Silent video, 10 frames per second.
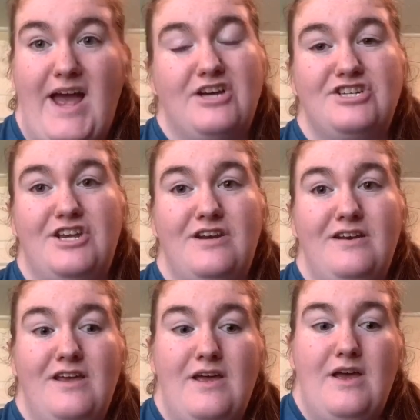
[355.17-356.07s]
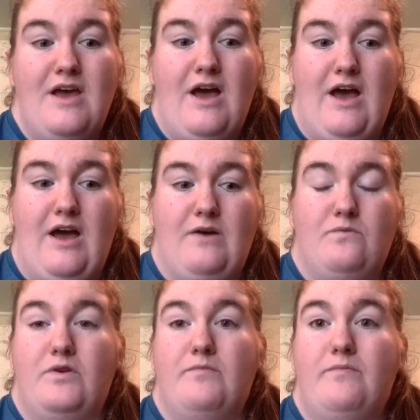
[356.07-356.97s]
the reaction?
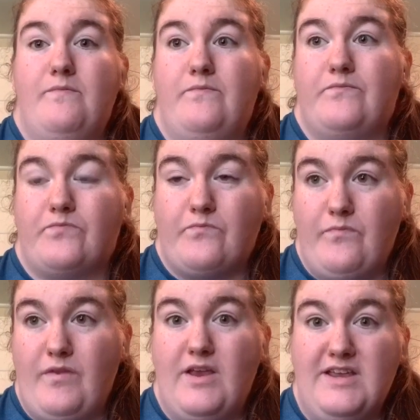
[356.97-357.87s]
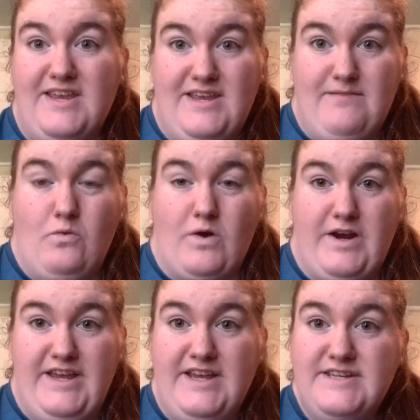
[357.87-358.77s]
Uh, would
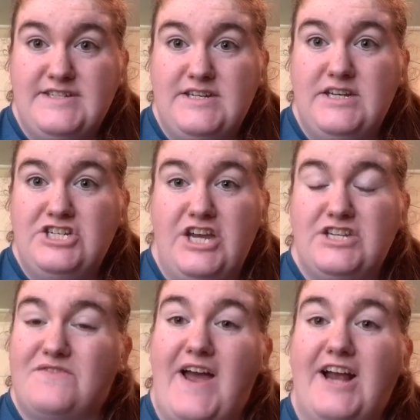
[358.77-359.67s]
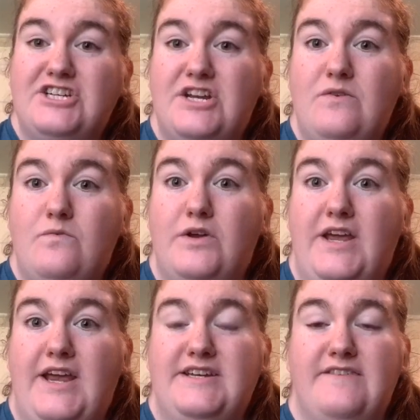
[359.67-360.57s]
more yeast change the
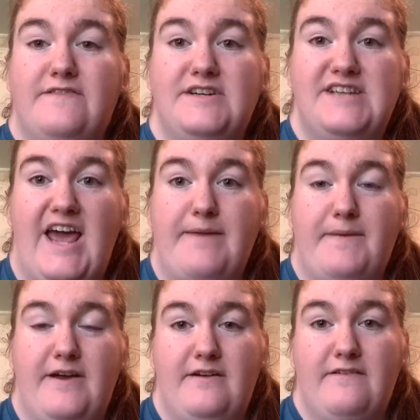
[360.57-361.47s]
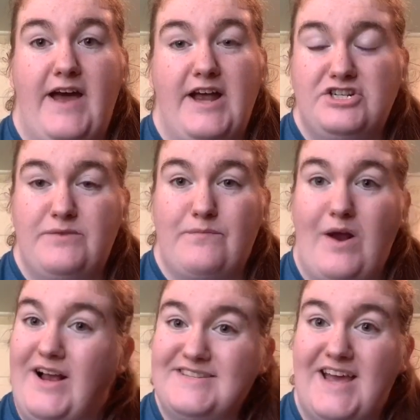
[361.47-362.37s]
reaction? Would a different type of hydrogen